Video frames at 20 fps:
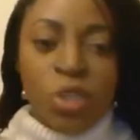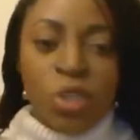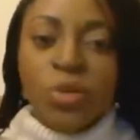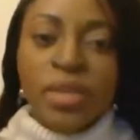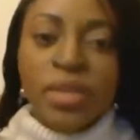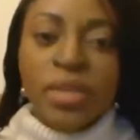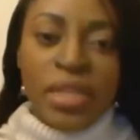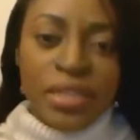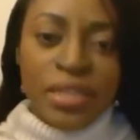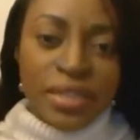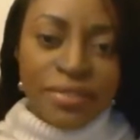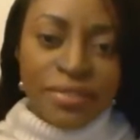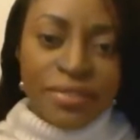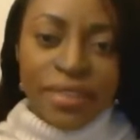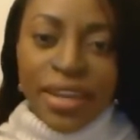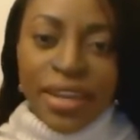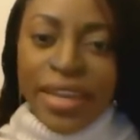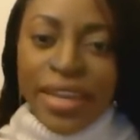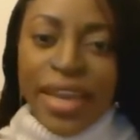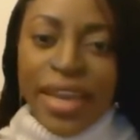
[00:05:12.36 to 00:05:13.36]
Joining
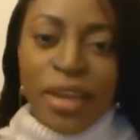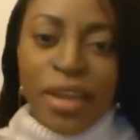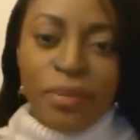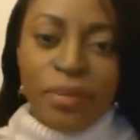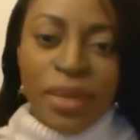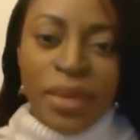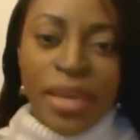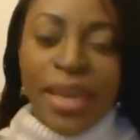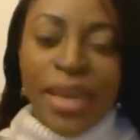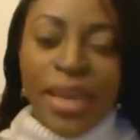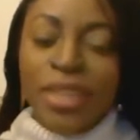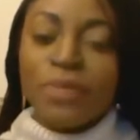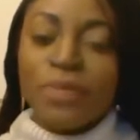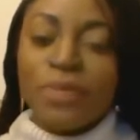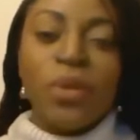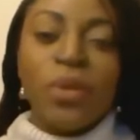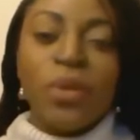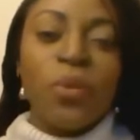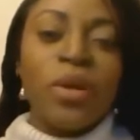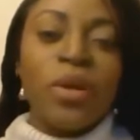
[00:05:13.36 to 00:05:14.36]
DeFi Academy has
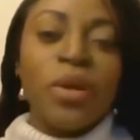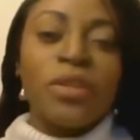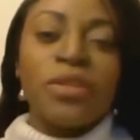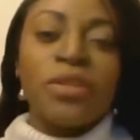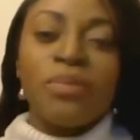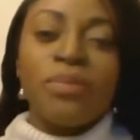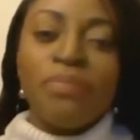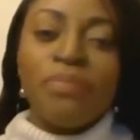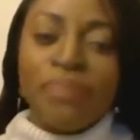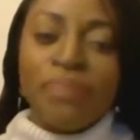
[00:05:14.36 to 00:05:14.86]
been one of the